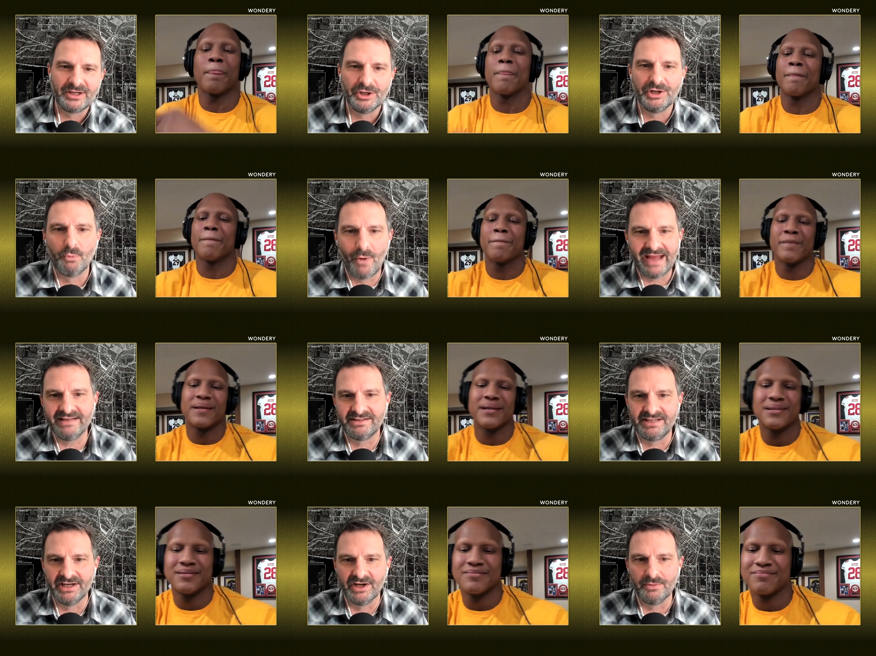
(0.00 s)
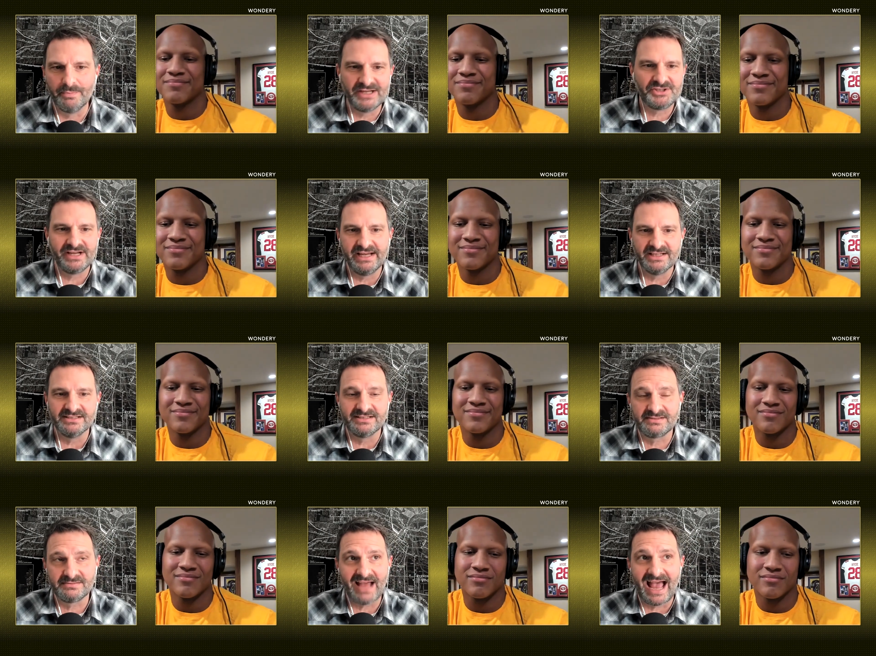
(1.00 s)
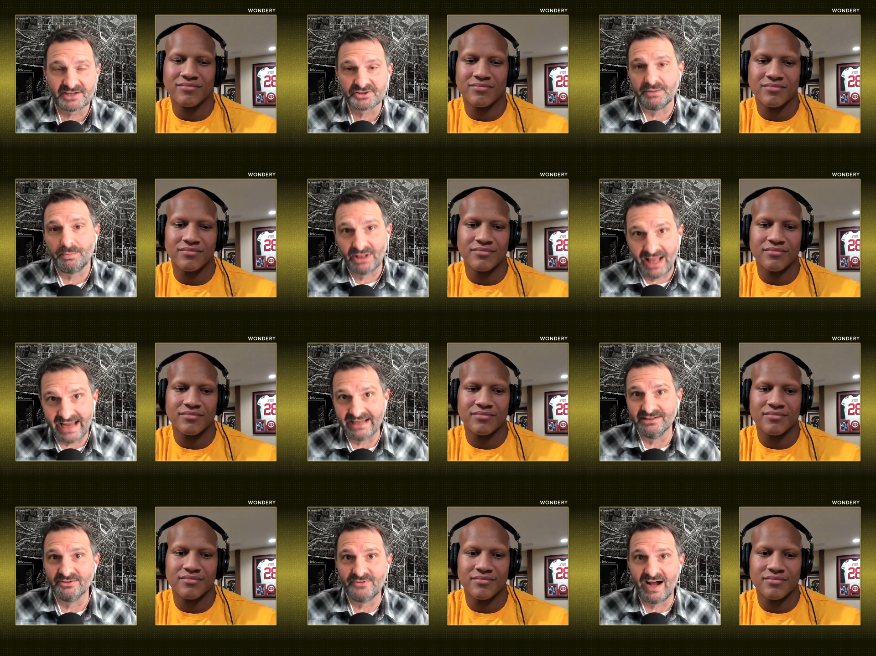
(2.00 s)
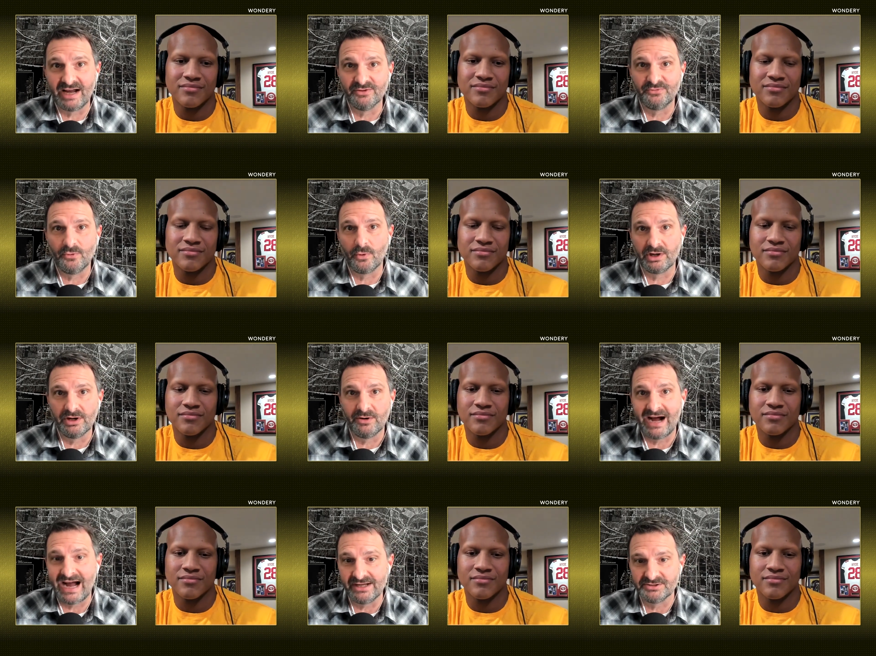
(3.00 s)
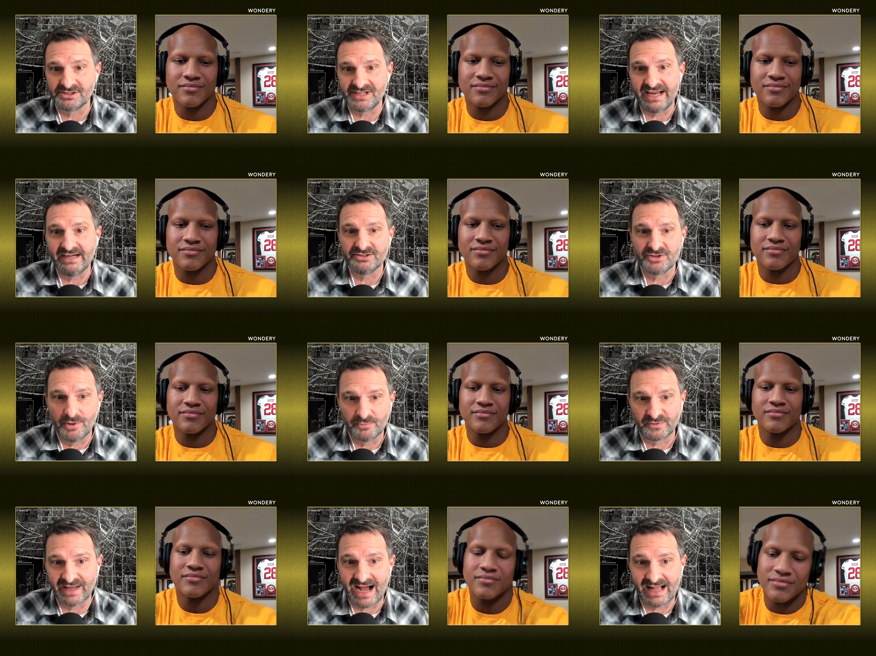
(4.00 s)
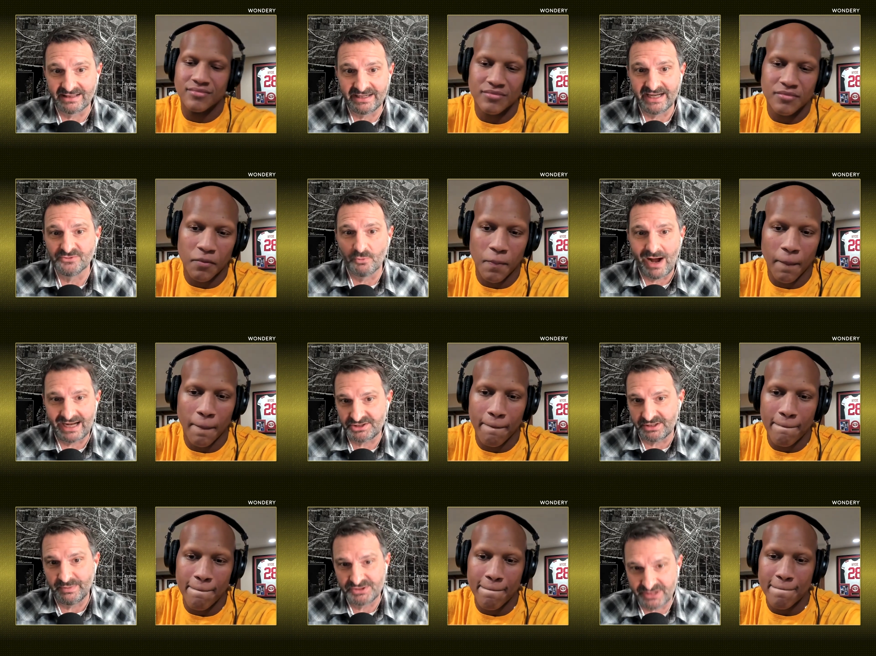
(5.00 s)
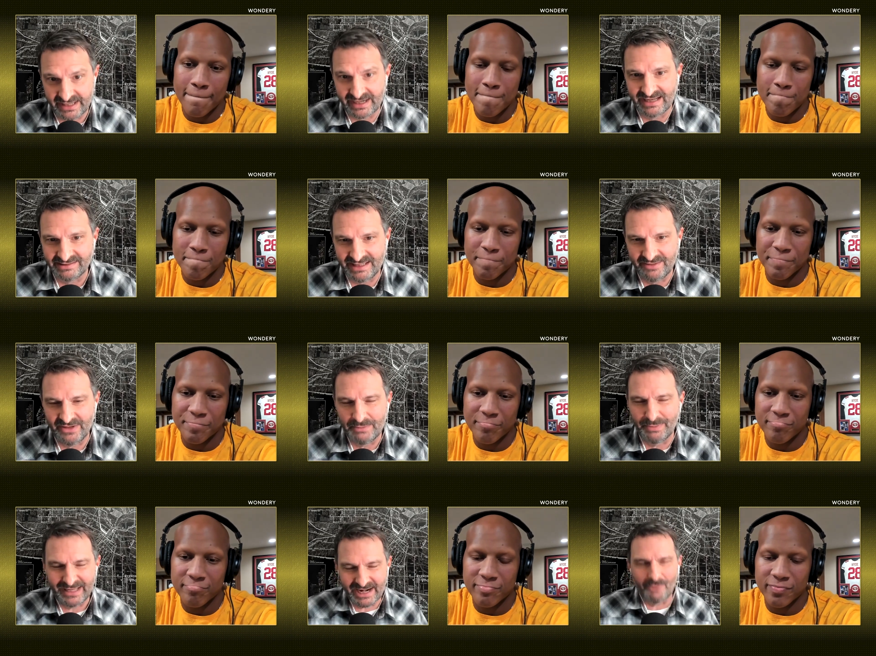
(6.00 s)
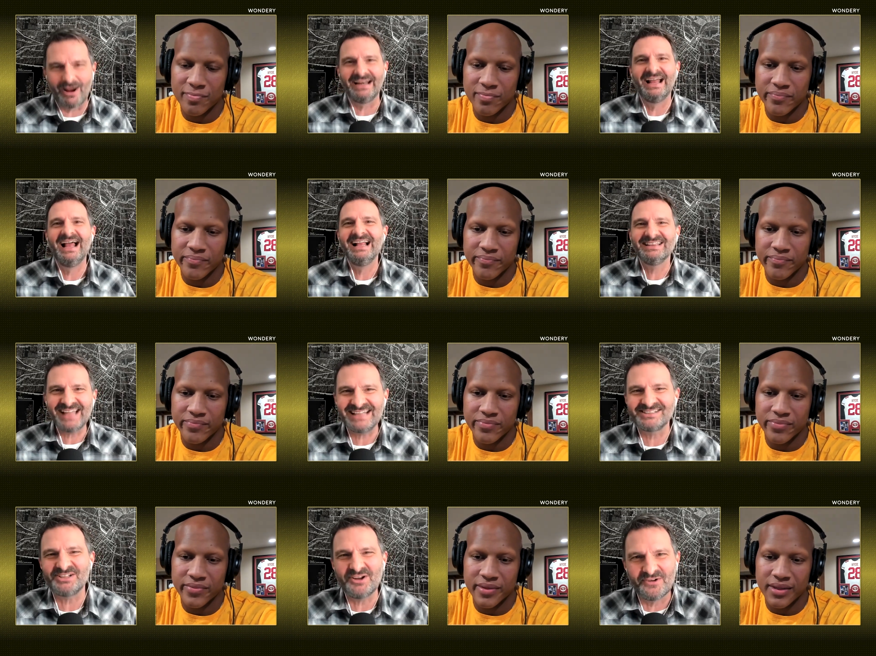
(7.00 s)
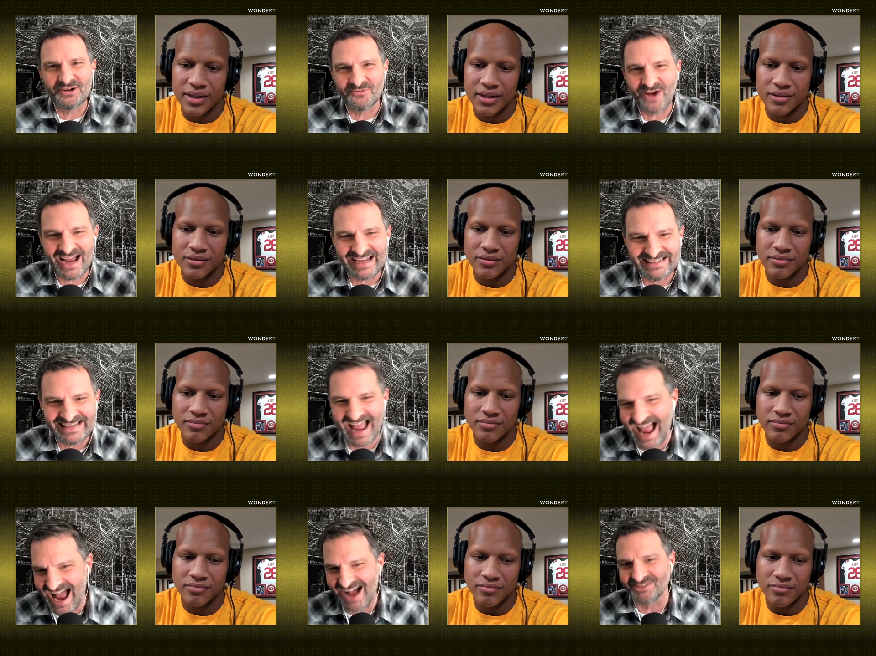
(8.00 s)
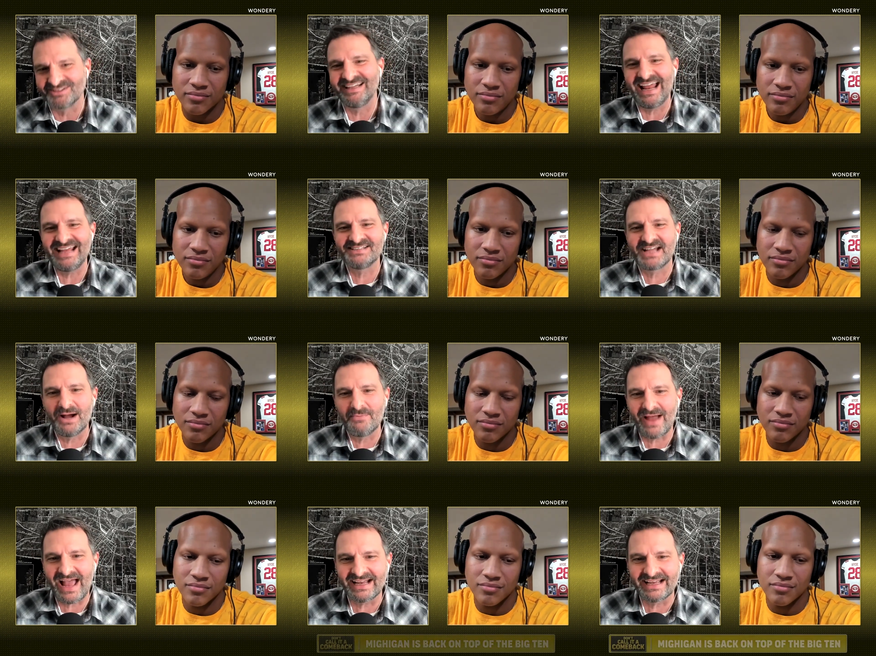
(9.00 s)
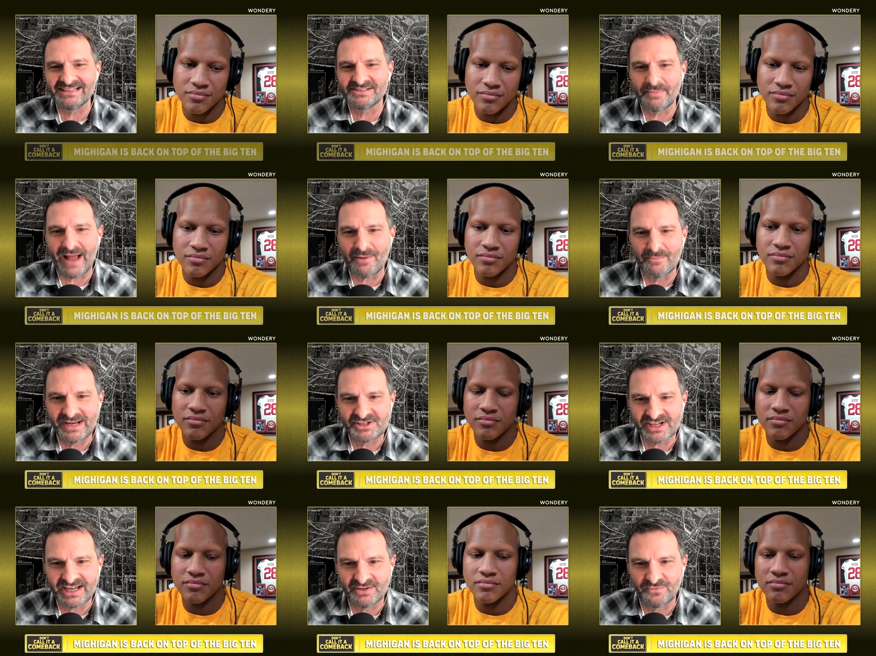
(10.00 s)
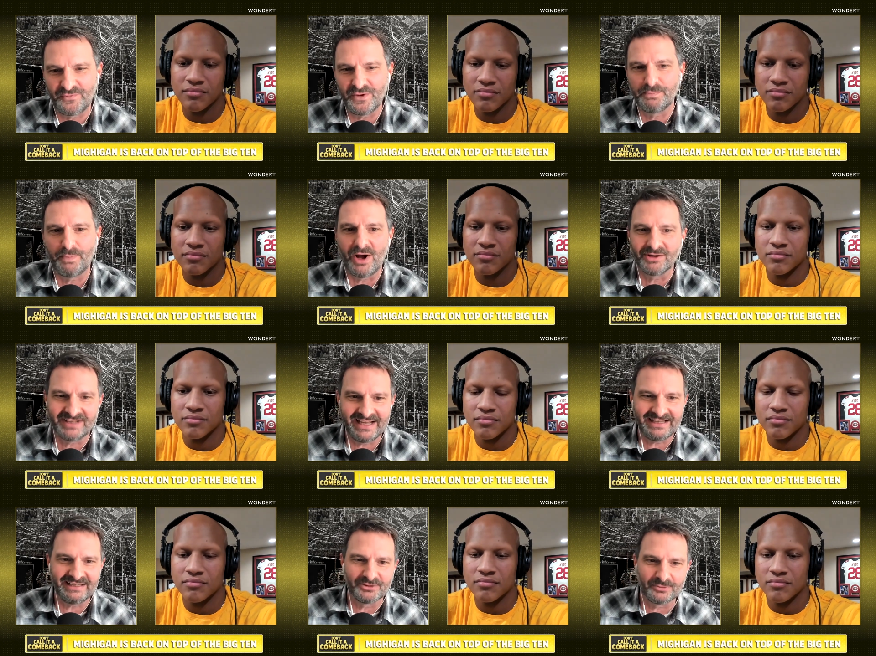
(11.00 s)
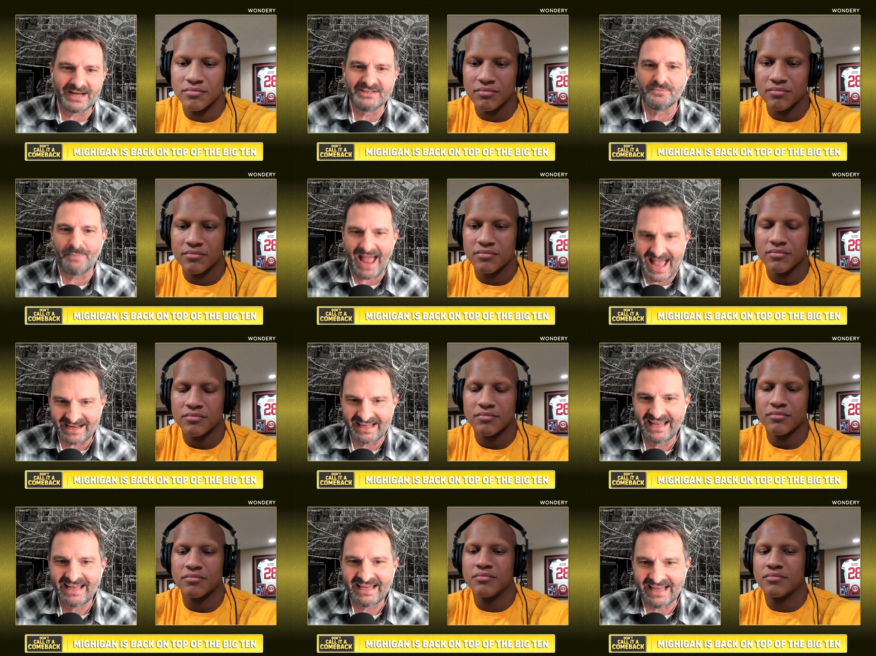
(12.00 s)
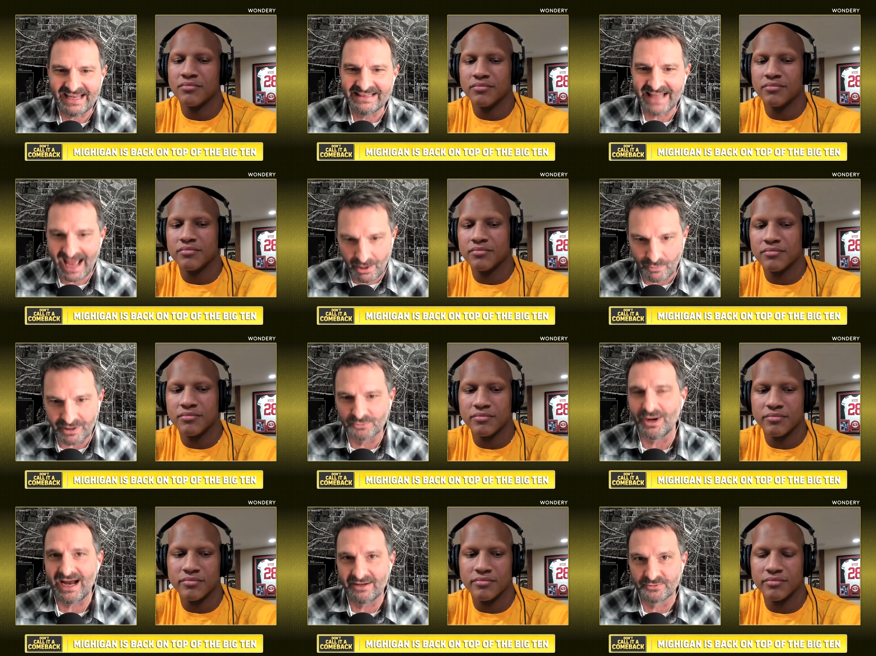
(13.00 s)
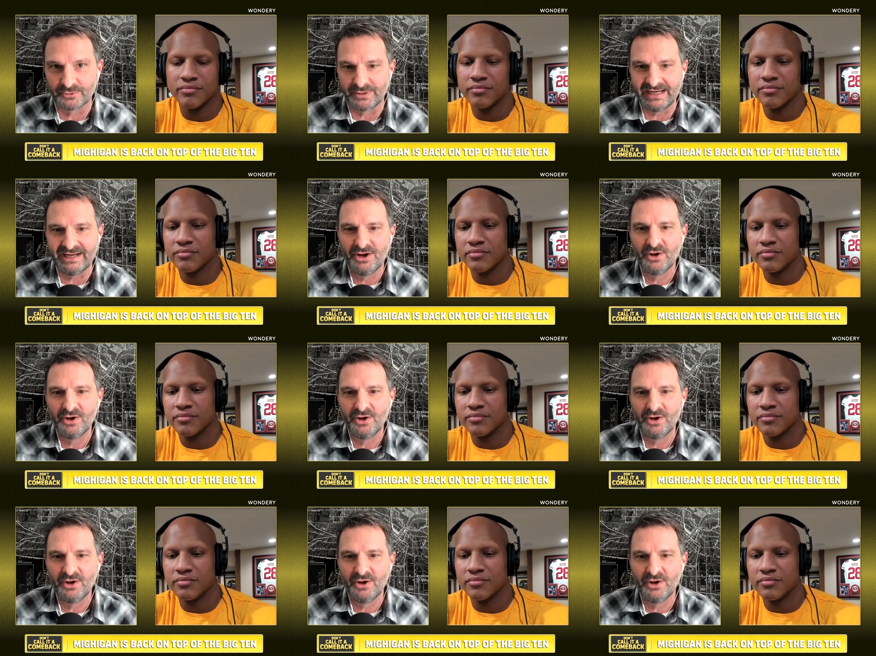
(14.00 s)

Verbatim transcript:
Speaker 1: could wait till Michigan's actually playing in the Final Four and Ohio State is home for the holidays watching Michigan on TV. But you know what? Let's do it right now. Today's comeback is about Michigan football taking the reins back in that one rivalry